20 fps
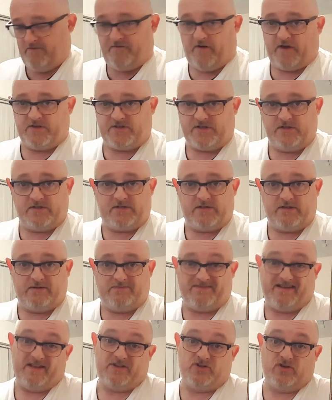Foster's
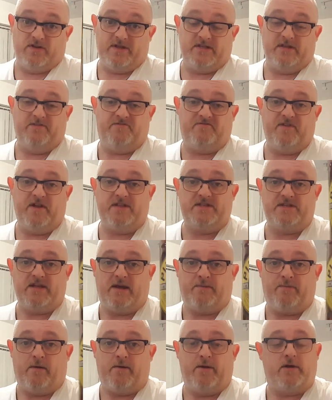and saw this in the
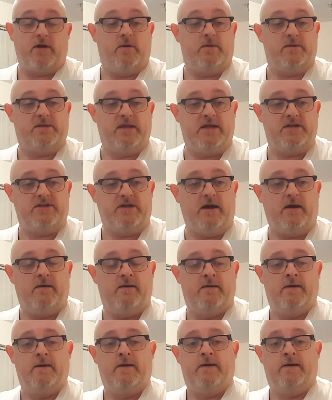fridge, yeah, I'd probably go with this, yeah.